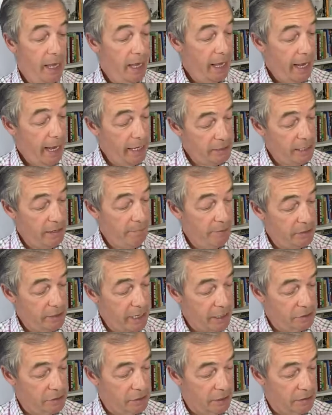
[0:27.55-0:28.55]
hitting the
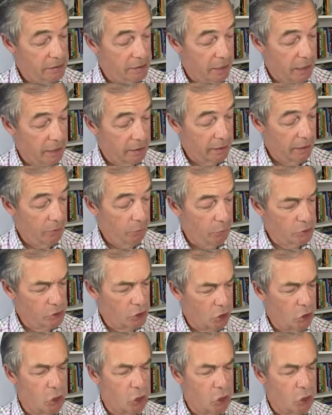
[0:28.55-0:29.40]
testing target was a